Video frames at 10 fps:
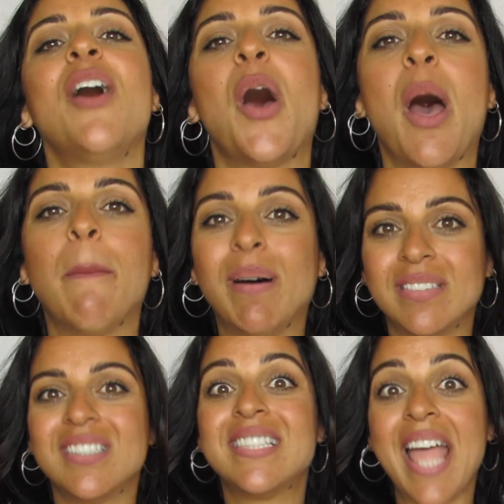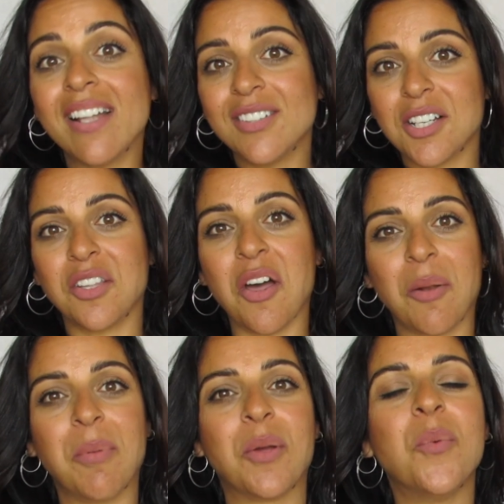but standard
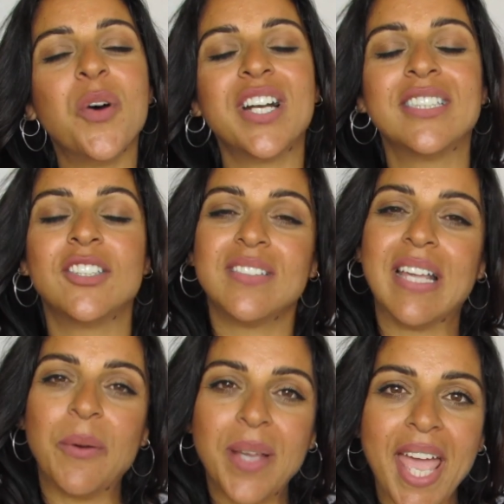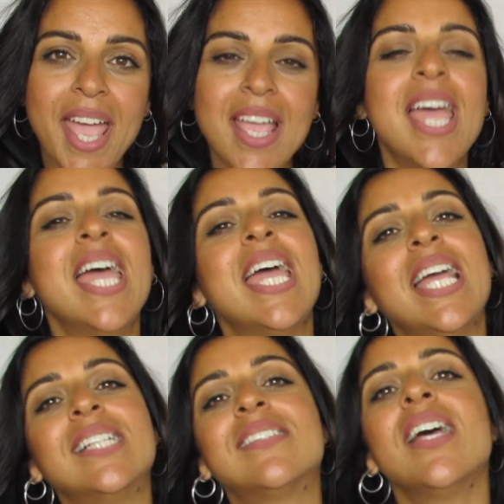Arabic word to say okay.
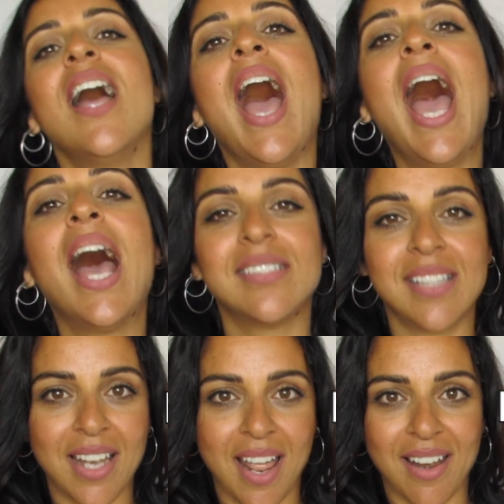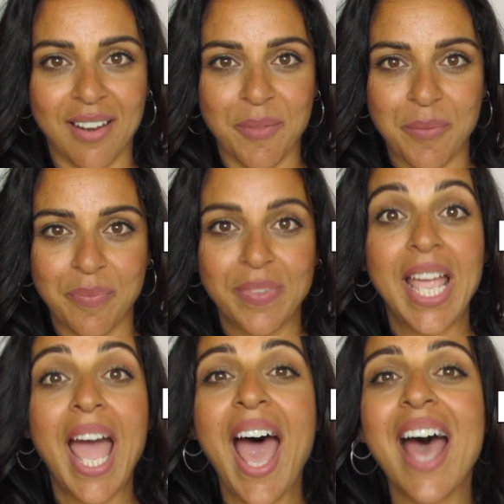It's Hassanan,
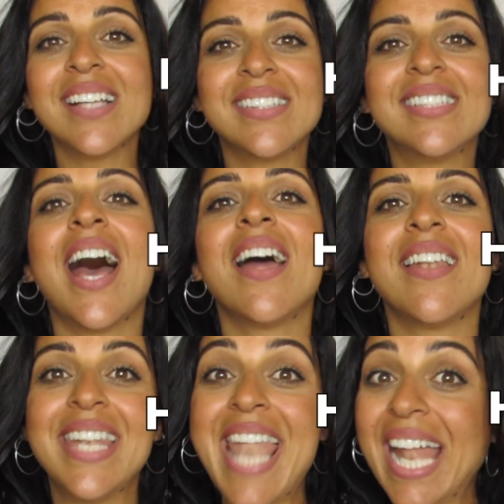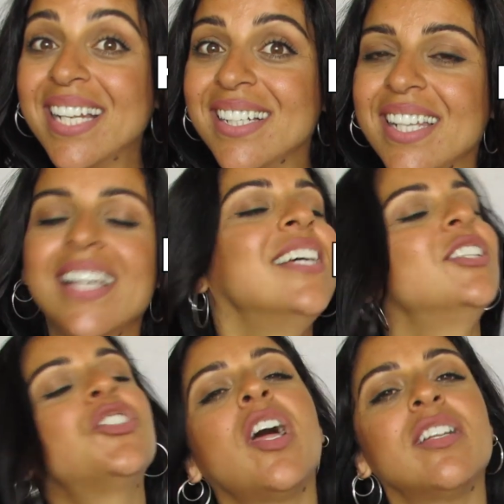Hassanan.
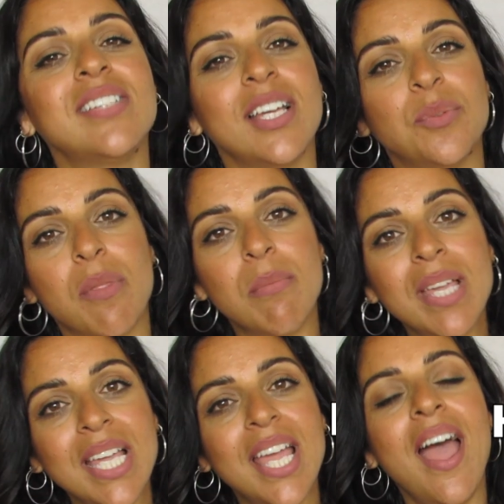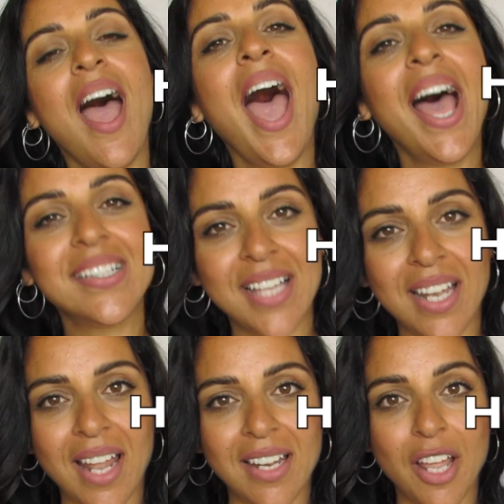Try to say it with me,
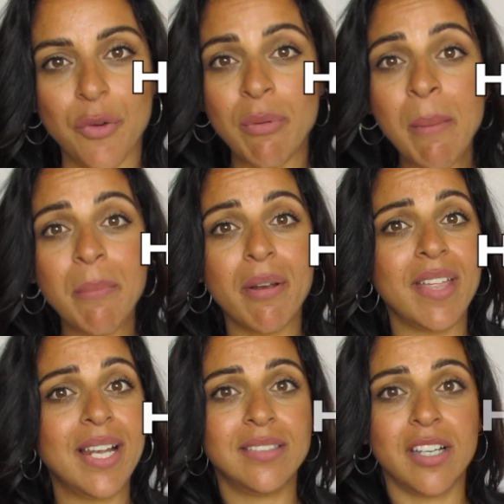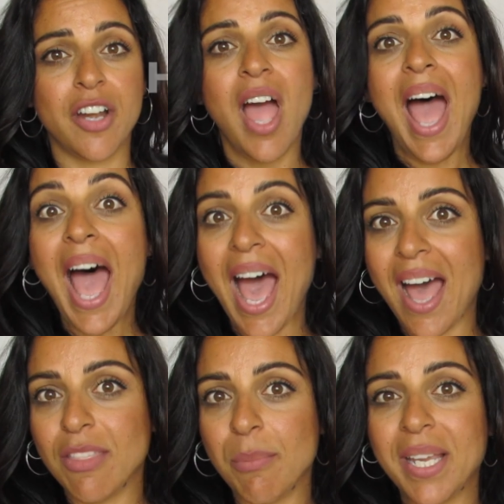Hassanan. Remember the letter
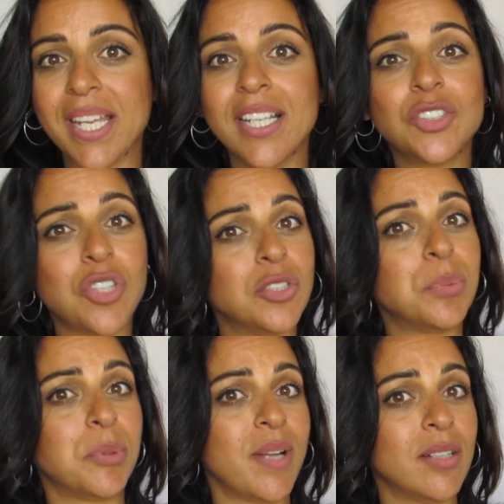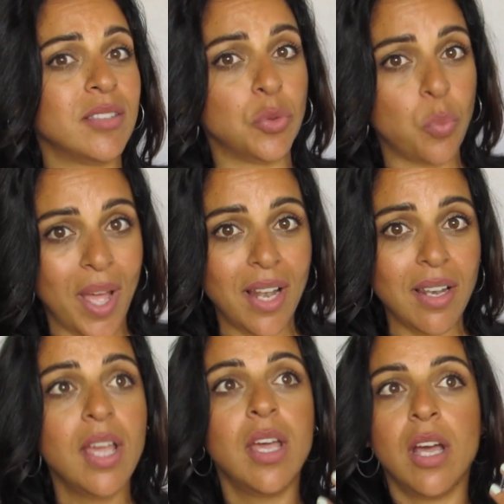ha at the beginning, try to pronounce it well.